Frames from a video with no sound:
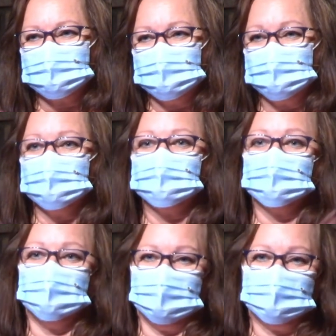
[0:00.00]
It took us
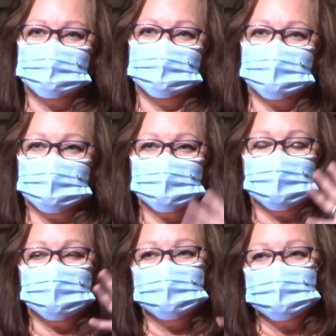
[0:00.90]
a while to figure
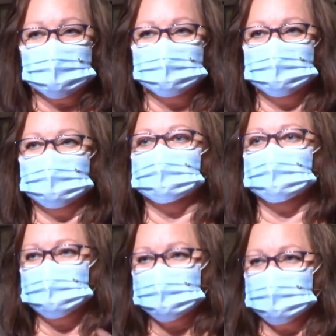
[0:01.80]
out what that
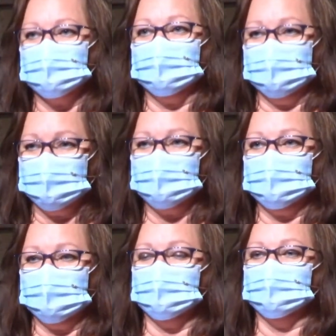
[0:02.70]
meant to turn
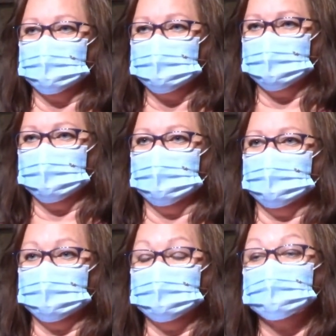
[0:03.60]
everything over to
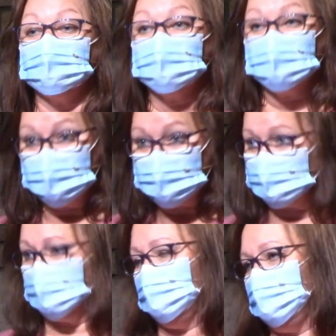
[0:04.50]
God and to
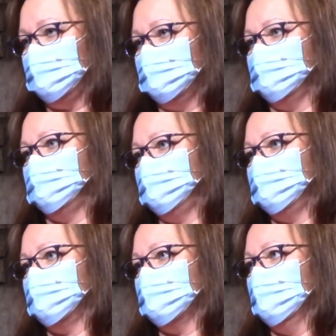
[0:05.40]
trust God.
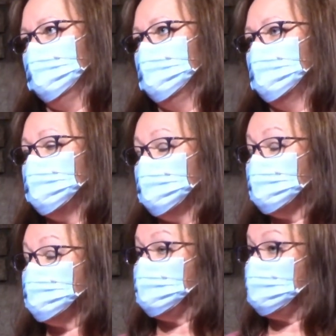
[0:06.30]
But
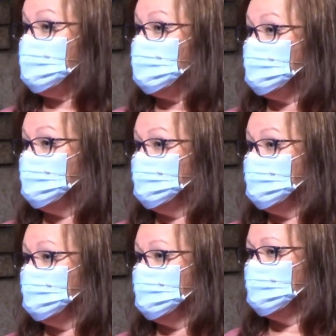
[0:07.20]
once we
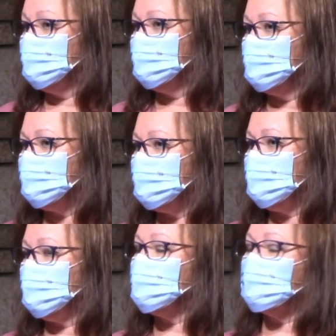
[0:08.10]
did,
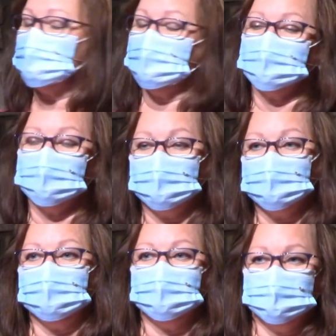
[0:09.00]
it worked out really
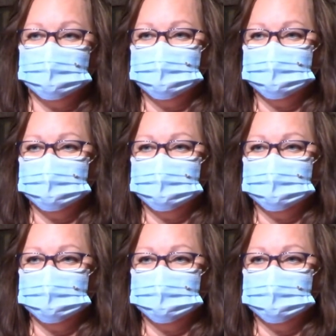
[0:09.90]
well.